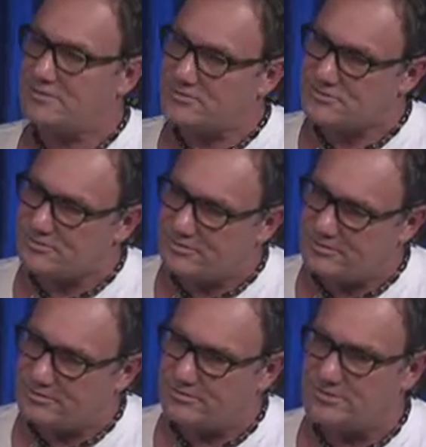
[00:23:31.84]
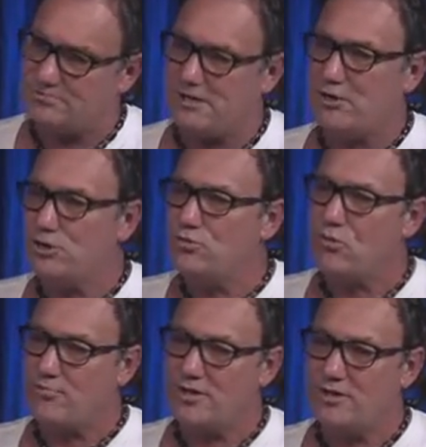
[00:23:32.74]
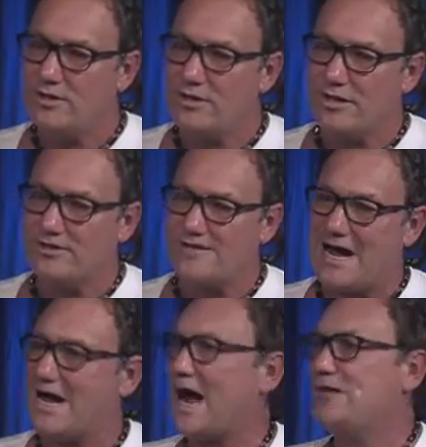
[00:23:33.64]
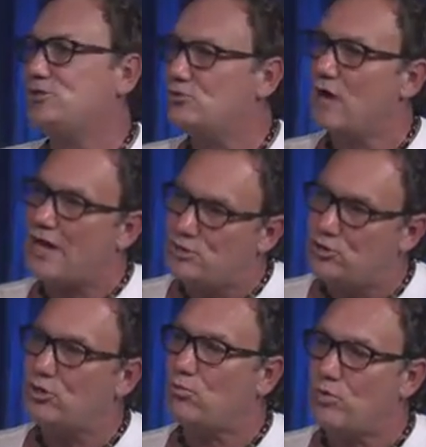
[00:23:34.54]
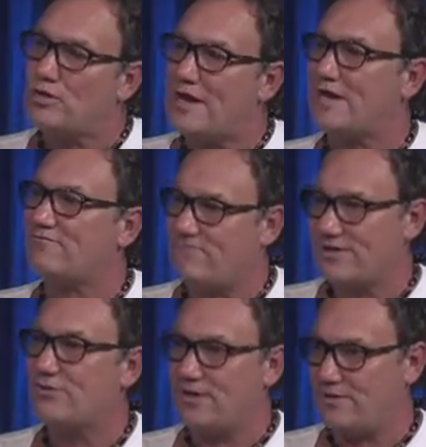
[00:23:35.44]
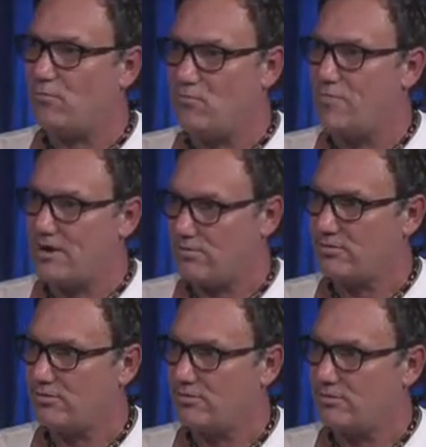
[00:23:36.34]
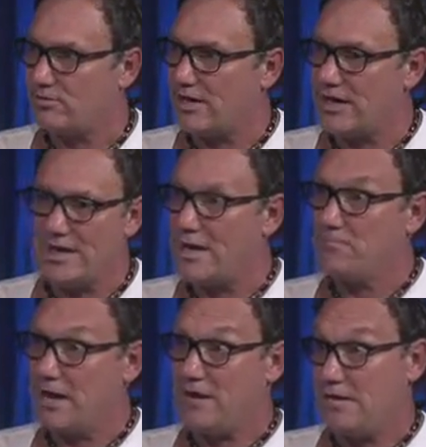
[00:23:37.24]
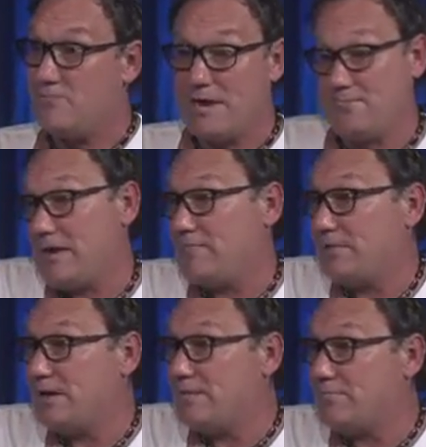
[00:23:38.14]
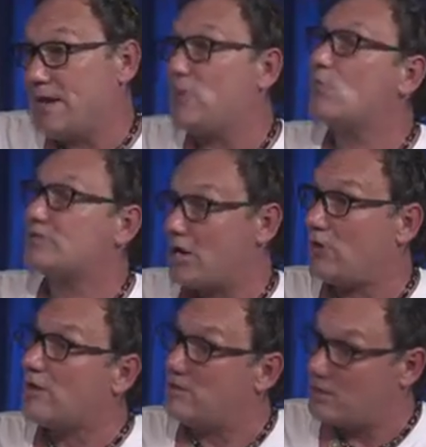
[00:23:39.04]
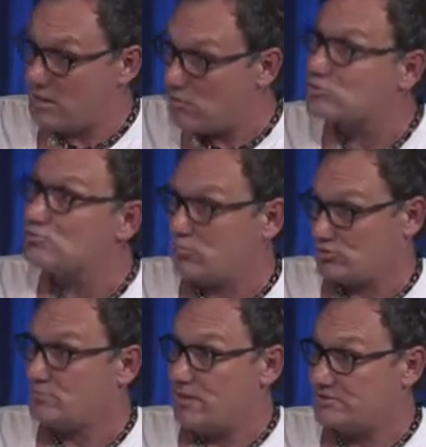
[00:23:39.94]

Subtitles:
display you or me is I would like a figurehead mayor. Okay, and he may be making what the county council person makes.